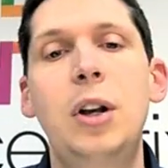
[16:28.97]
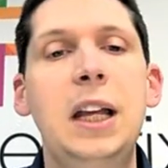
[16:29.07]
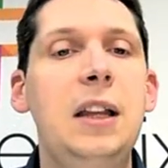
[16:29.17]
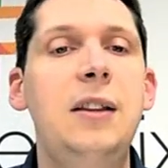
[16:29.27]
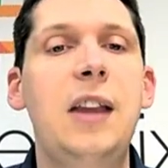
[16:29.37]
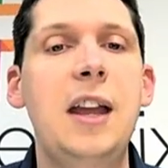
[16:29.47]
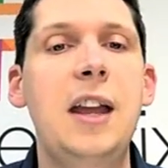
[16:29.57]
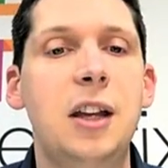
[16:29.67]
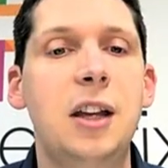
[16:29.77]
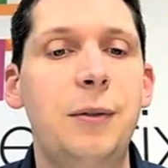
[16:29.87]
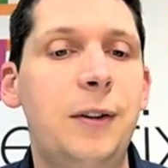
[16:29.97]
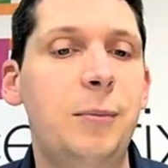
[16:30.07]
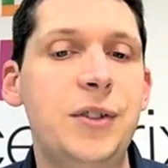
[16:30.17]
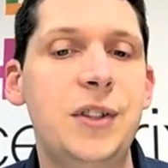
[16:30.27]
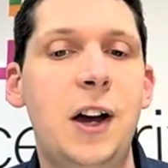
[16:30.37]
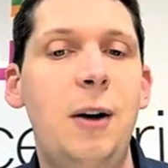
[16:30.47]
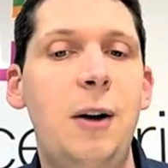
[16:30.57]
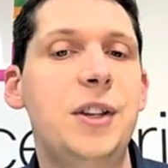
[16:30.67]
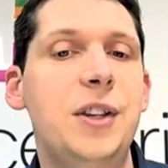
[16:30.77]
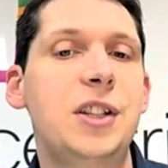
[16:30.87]
pulling in data from a
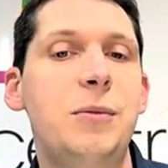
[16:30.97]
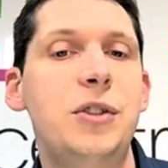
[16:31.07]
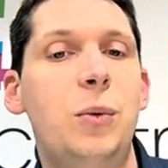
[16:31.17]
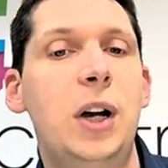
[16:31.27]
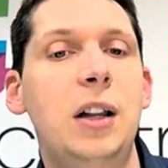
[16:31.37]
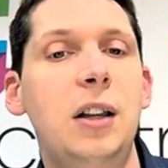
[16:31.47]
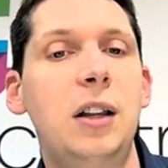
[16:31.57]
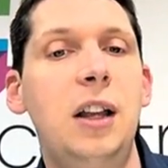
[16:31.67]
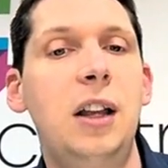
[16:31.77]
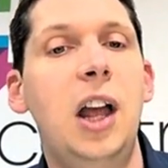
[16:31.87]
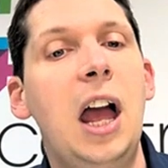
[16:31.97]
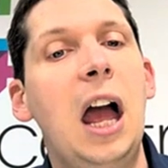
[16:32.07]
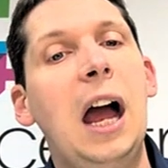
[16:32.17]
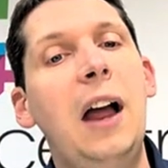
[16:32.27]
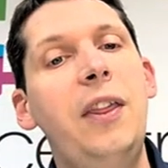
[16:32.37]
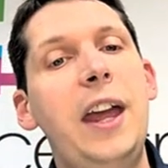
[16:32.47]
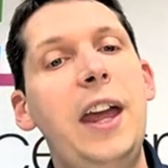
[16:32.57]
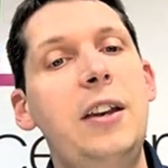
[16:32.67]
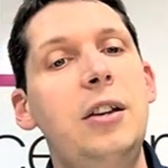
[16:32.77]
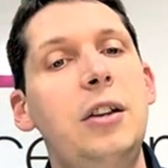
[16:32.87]
CRM system as well, and
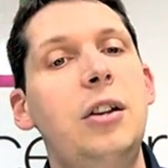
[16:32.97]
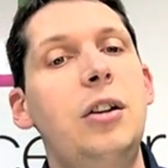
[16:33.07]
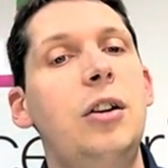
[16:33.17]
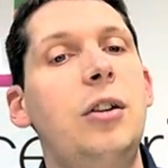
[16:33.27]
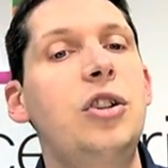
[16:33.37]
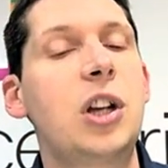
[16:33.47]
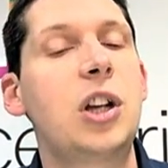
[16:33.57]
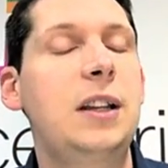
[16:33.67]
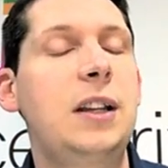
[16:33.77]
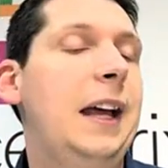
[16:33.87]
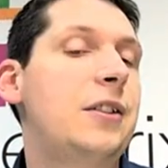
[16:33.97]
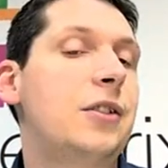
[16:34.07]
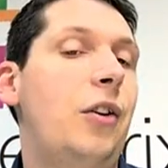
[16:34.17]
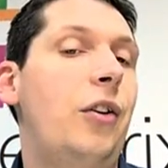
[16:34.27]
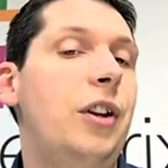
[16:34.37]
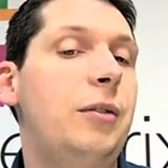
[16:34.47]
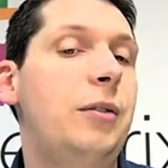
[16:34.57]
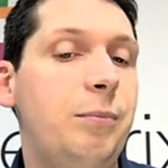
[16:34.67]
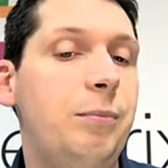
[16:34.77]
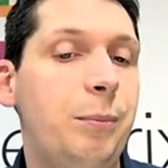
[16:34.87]
then showing that on
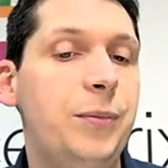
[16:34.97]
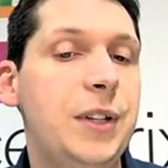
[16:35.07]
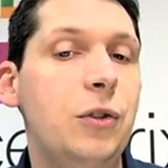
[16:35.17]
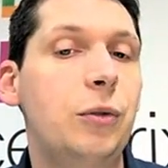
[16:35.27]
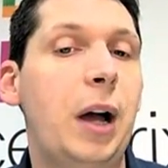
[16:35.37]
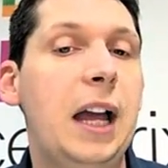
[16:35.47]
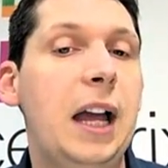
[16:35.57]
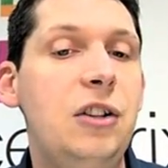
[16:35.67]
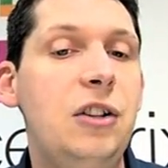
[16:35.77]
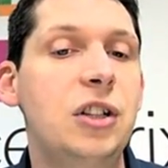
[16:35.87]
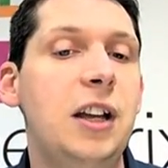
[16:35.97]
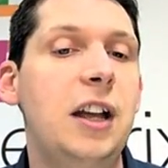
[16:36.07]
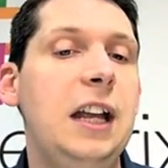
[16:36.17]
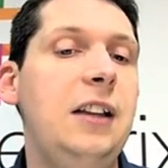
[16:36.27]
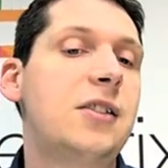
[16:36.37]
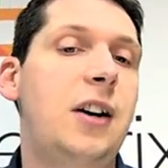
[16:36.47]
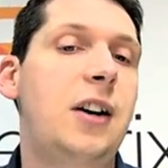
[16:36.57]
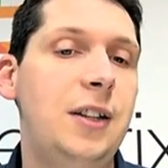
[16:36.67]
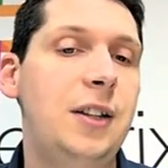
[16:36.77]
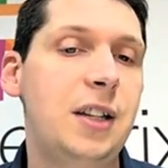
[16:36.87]
a single page
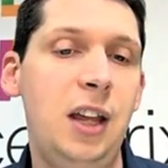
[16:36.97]
inside the